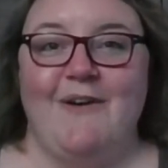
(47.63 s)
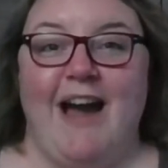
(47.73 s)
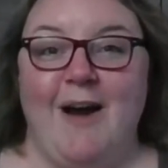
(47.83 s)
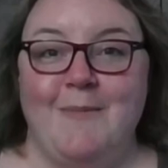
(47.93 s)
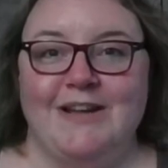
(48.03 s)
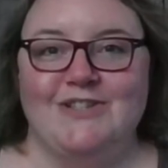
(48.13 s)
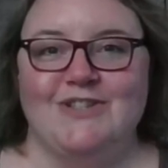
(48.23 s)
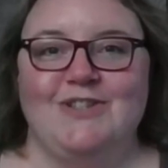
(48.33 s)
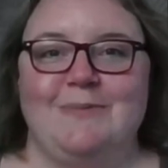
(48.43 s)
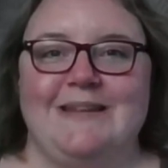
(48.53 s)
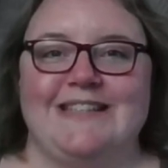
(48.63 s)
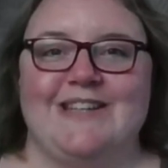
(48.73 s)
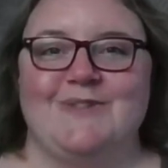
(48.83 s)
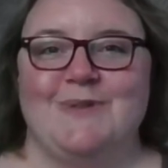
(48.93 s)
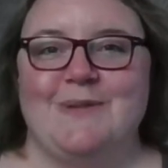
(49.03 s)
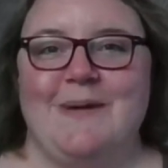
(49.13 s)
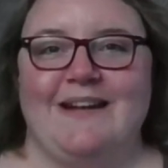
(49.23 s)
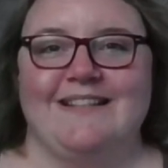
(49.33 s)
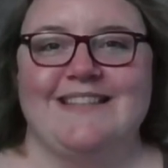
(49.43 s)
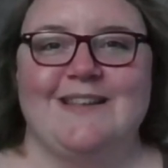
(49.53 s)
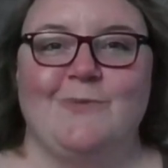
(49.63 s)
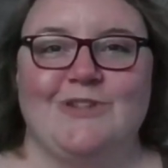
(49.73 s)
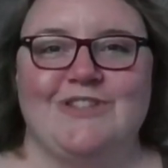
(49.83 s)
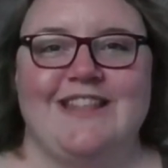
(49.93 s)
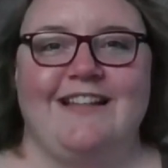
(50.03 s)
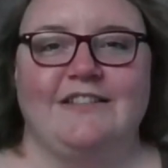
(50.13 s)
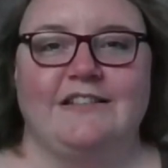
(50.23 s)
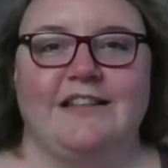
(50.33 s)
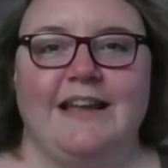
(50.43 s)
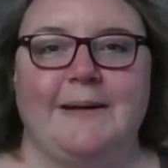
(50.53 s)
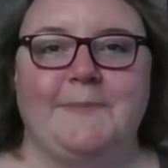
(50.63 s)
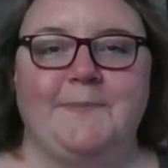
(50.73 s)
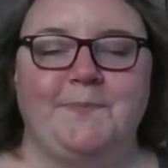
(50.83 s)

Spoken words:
how much should you be in touch with the parents and what should that look like?